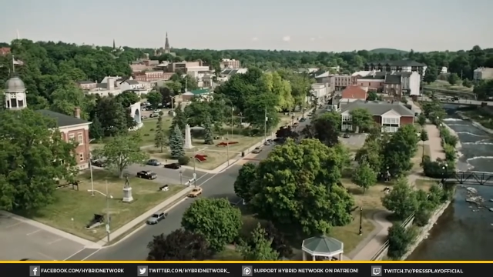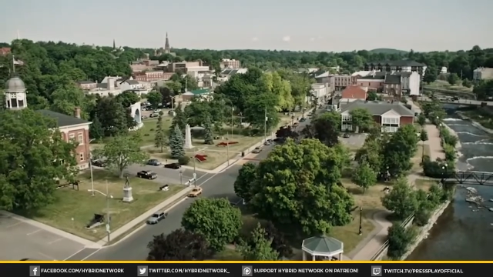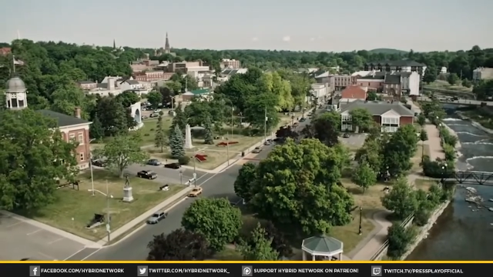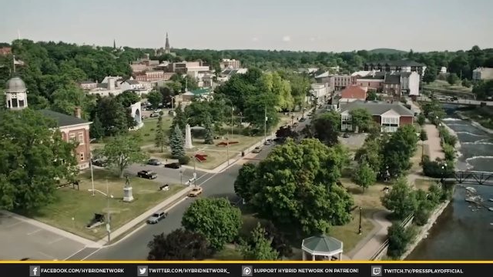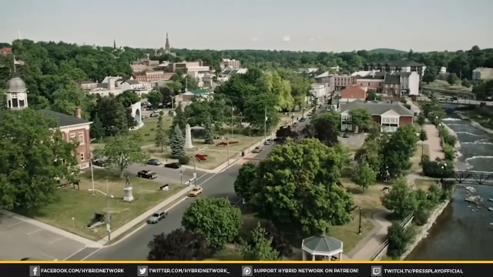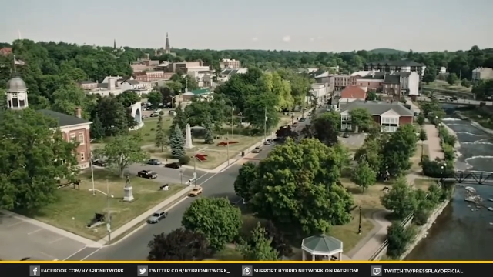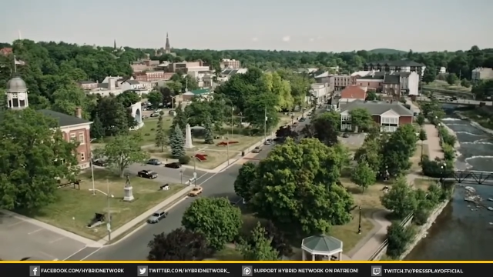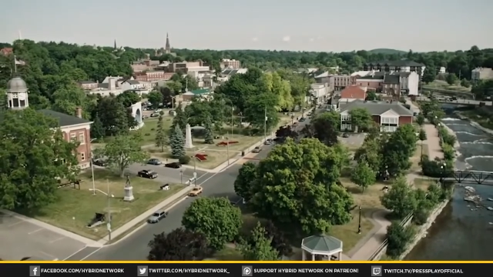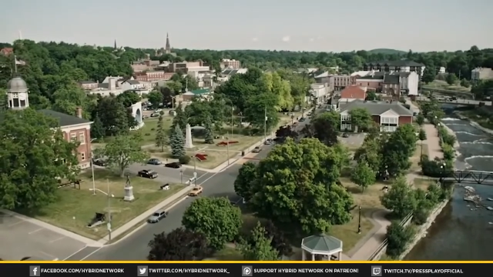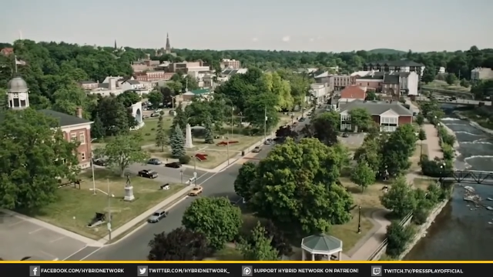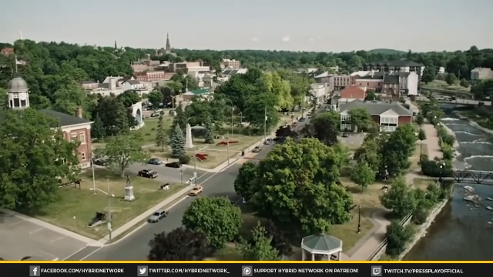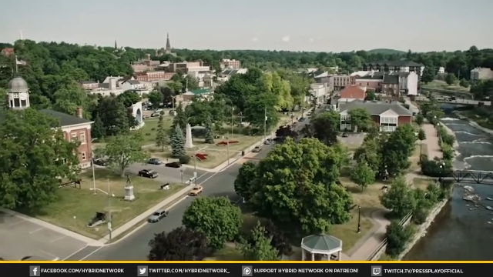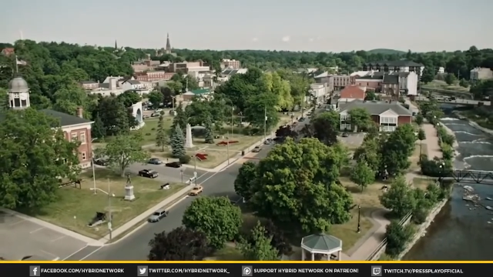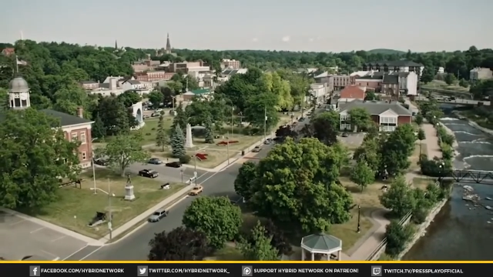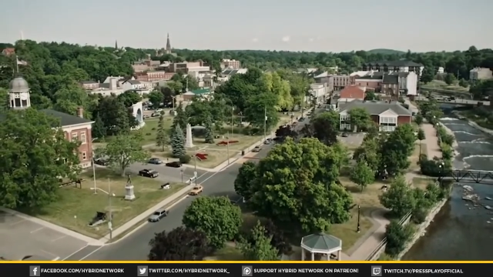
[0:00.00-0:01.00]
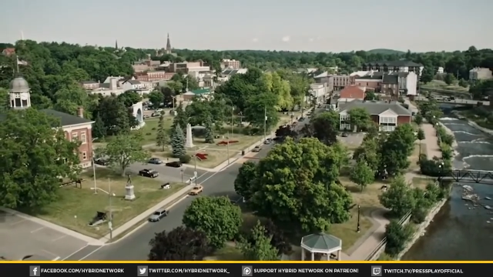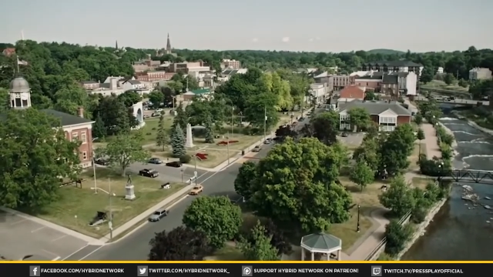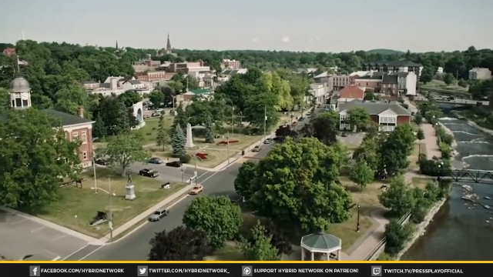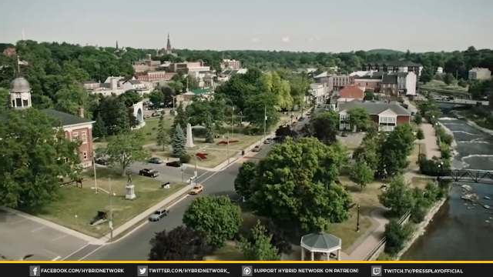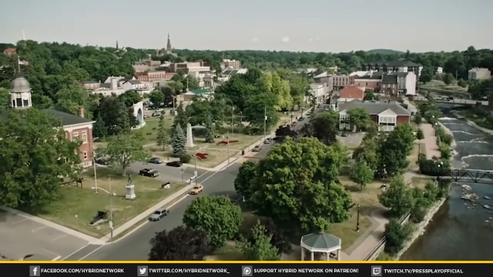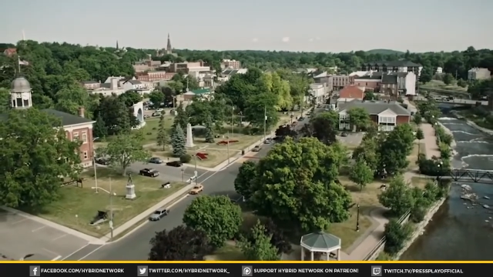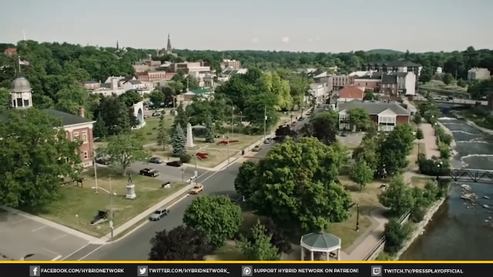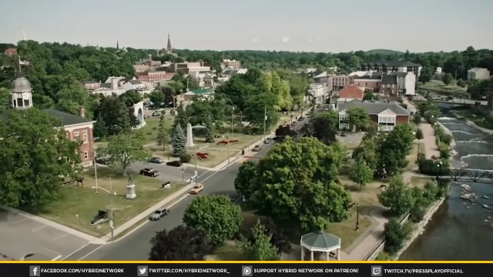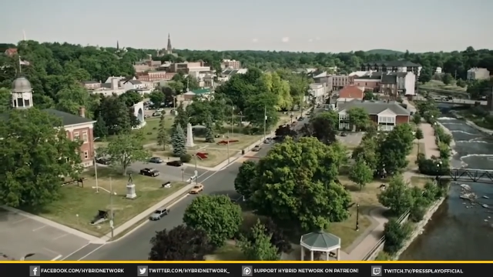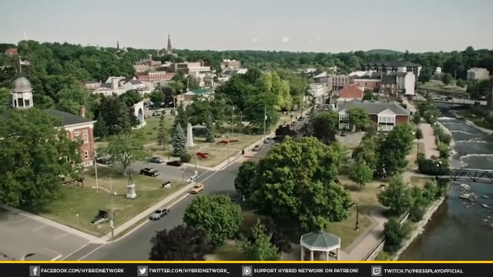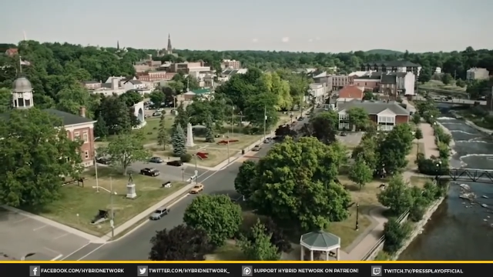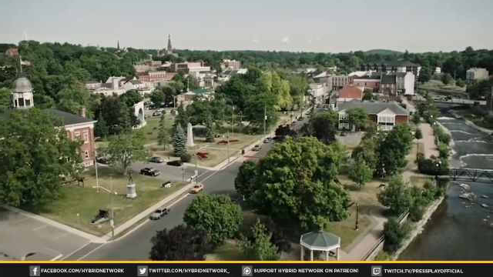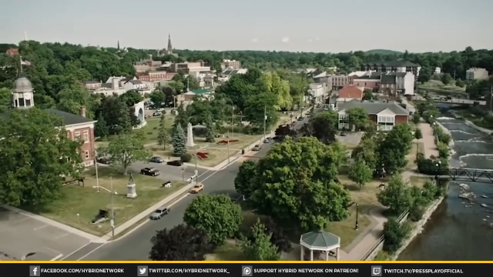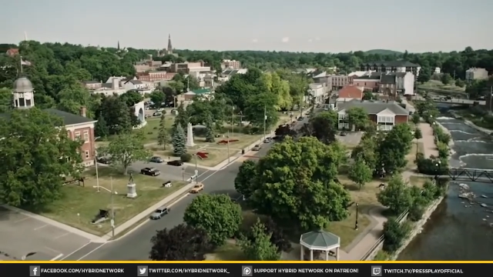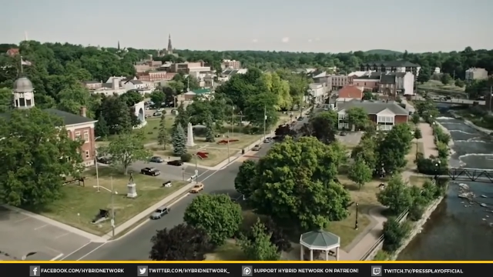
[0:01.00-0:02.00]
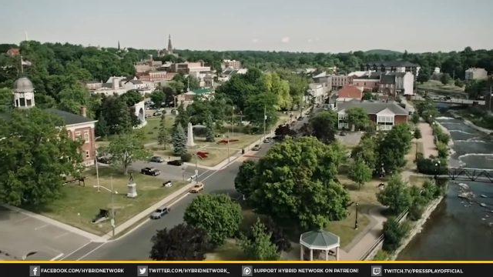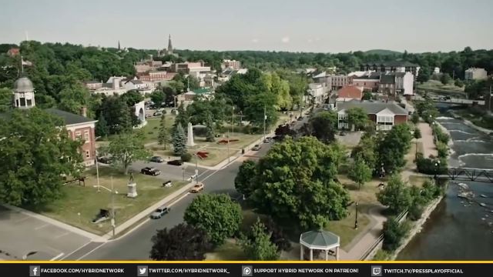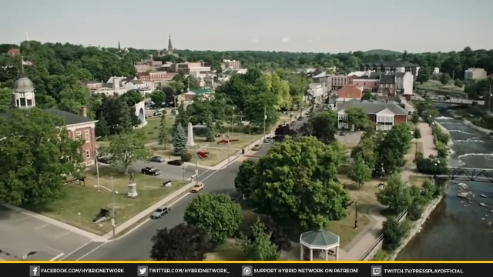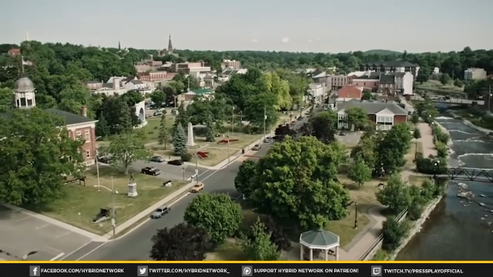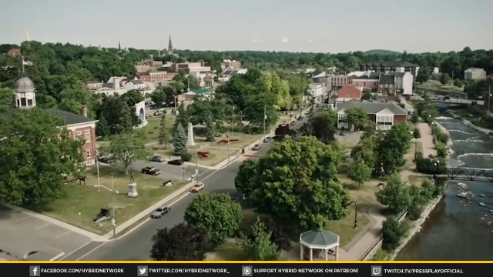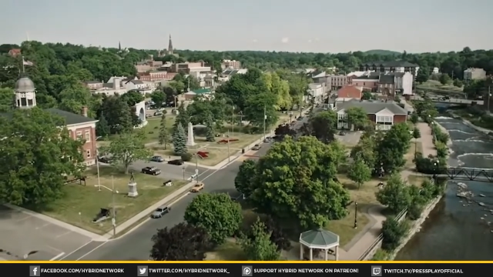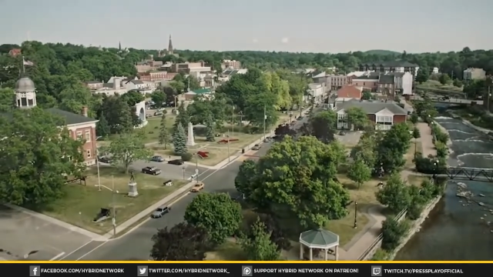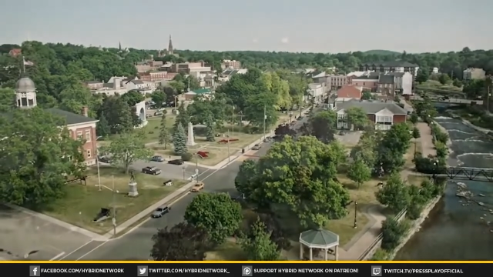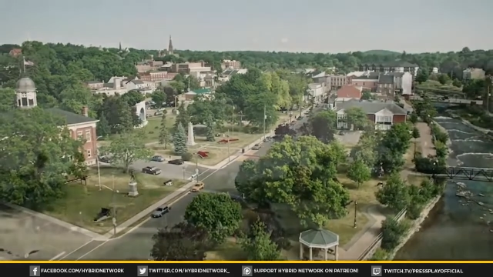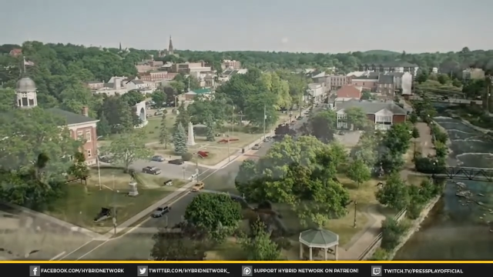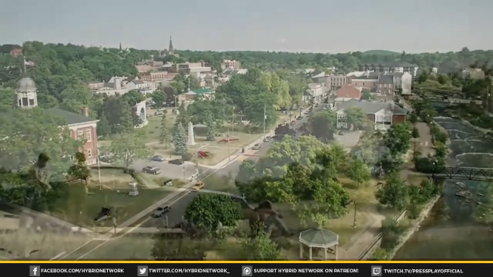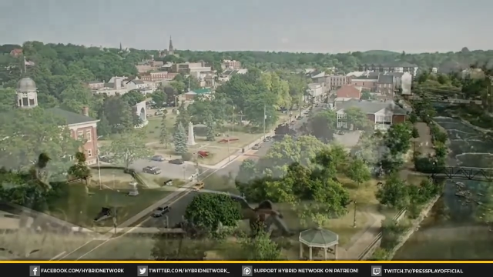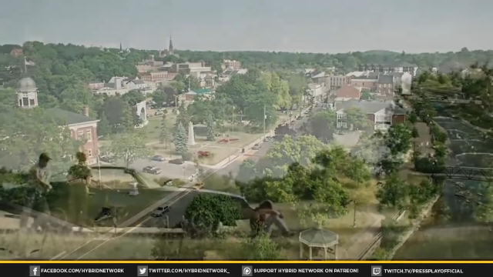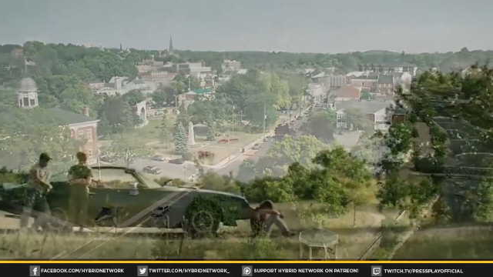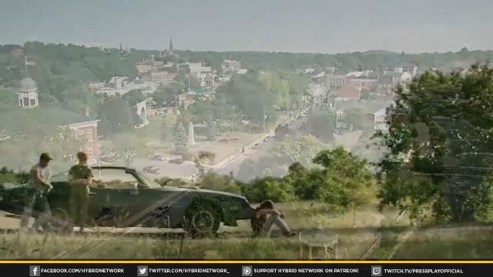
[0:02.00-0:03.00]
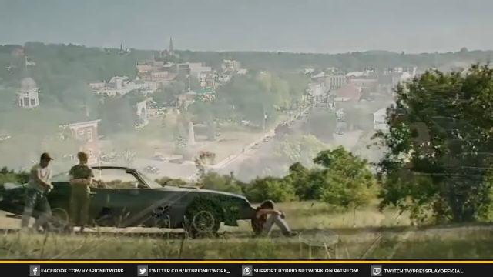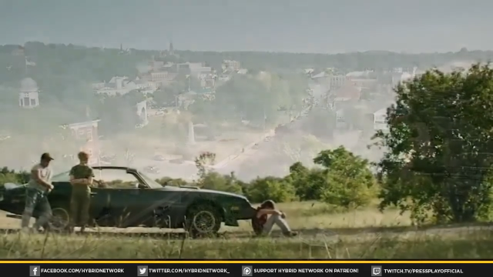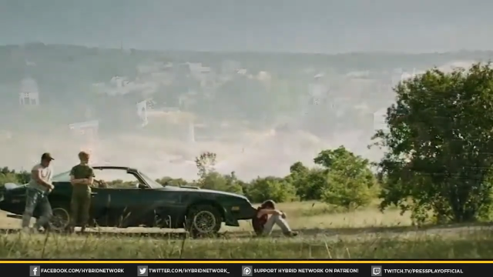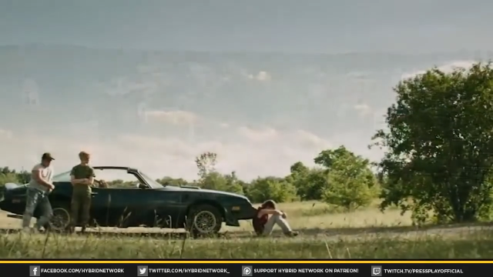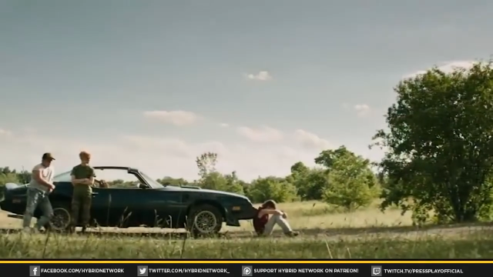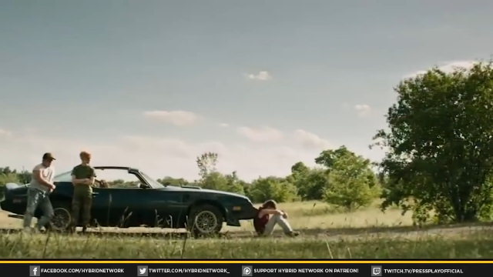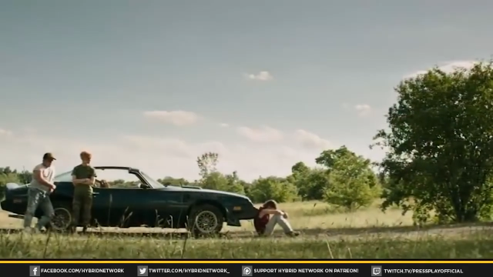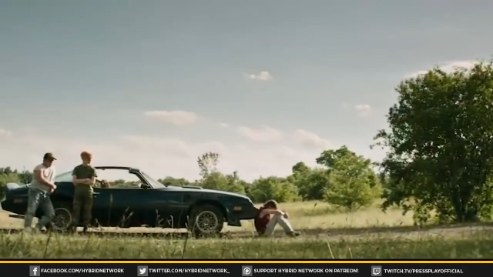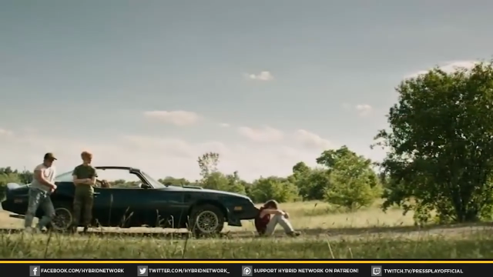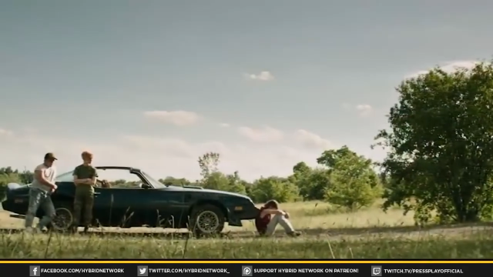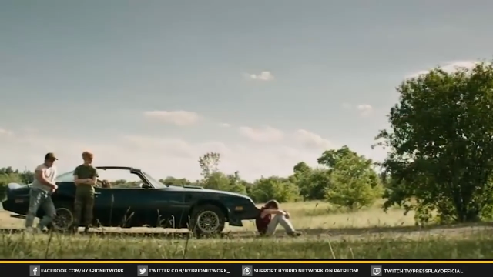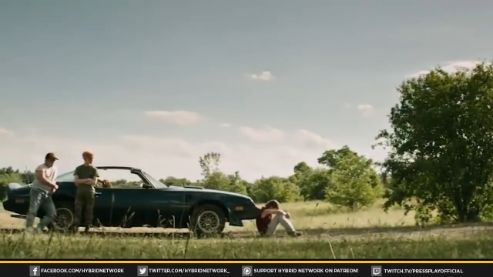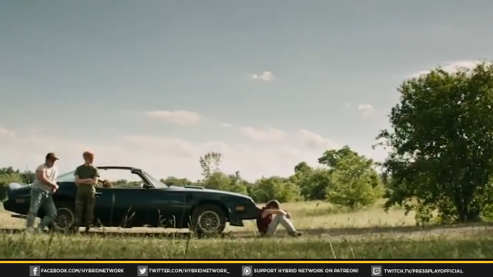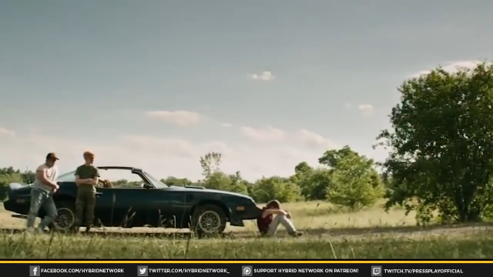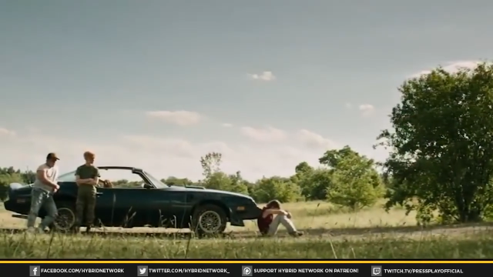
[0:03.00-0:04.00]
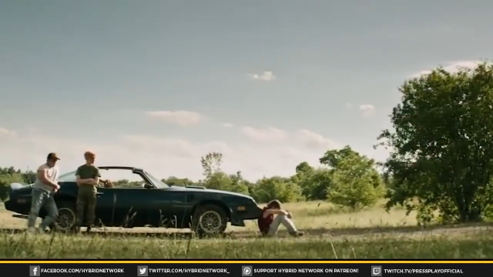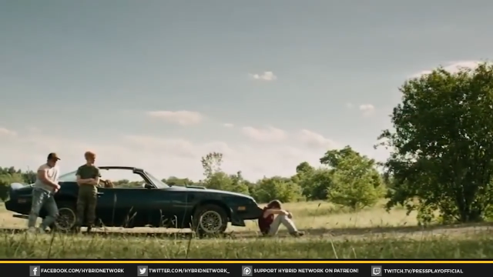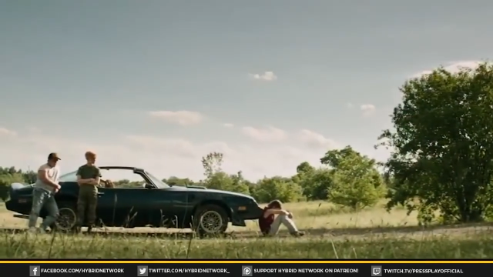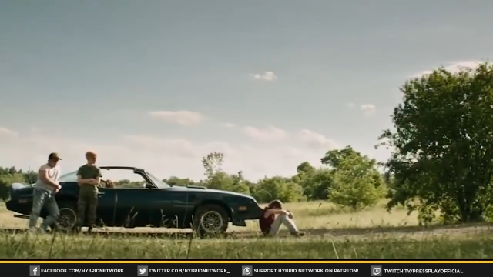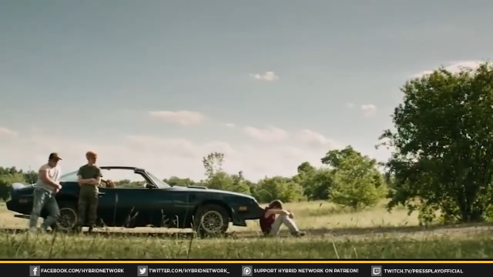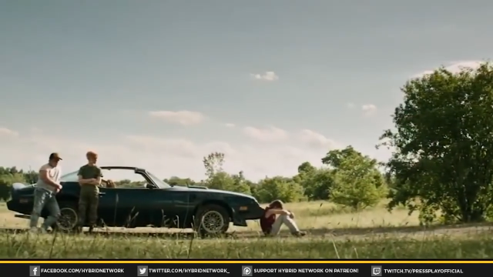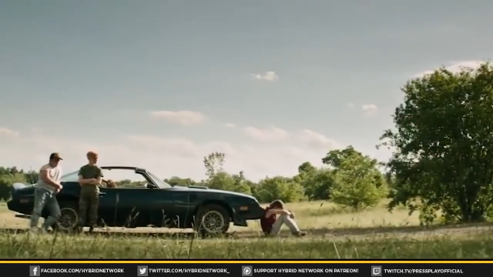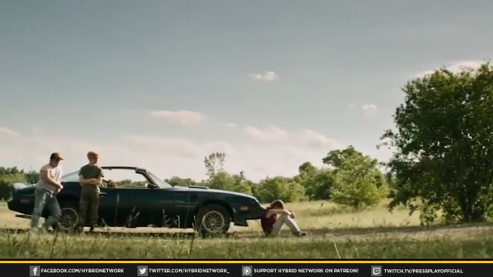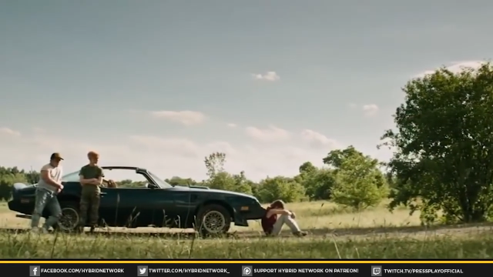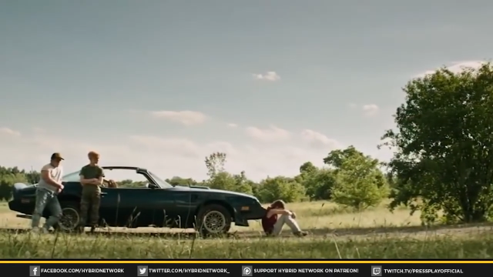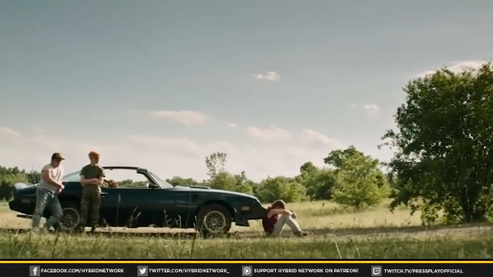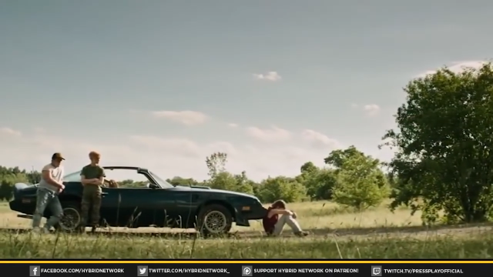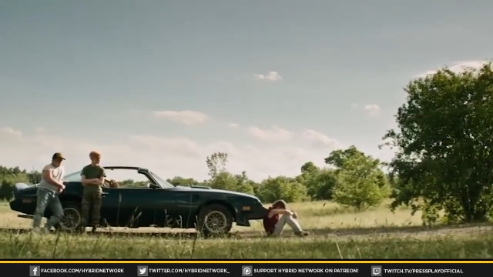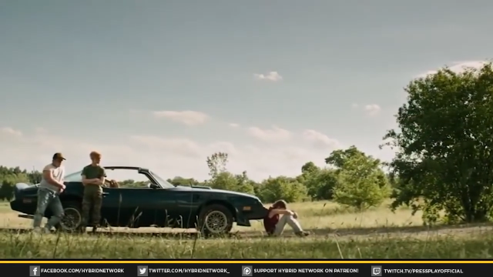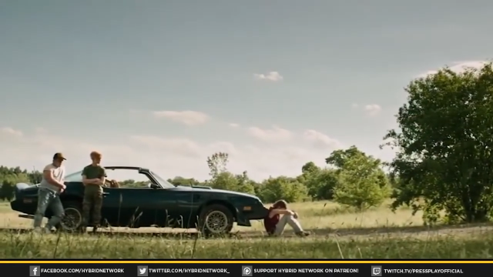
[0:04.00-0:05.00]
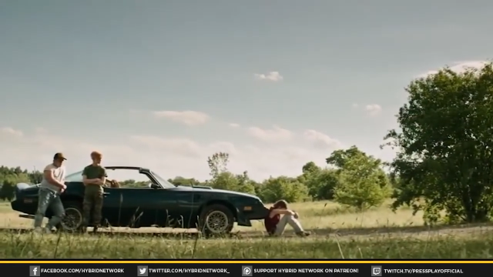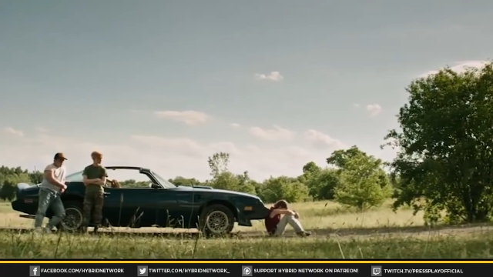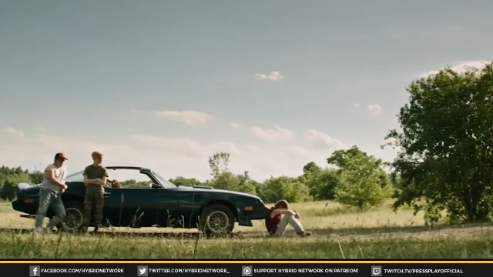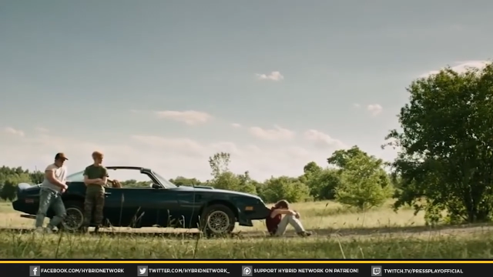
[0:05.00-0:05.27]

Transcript: No face is visible, so there are no lips to read.